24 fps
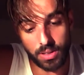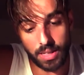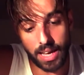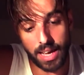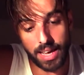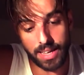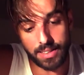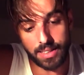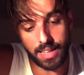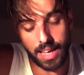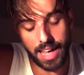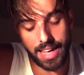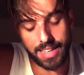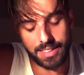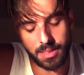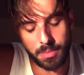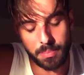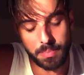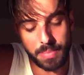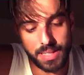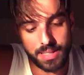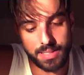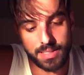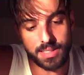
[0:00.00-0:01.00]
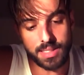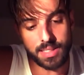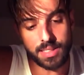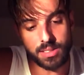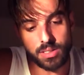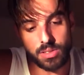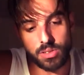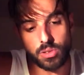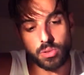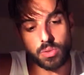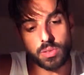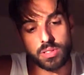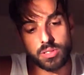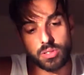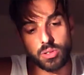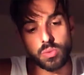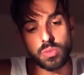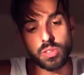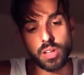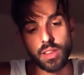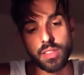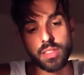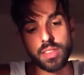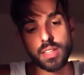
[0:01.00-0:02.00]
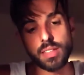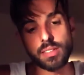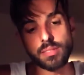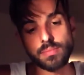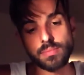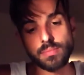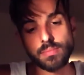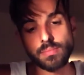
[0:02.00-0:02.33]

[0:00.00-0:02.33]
And the best thing to do is do nothing.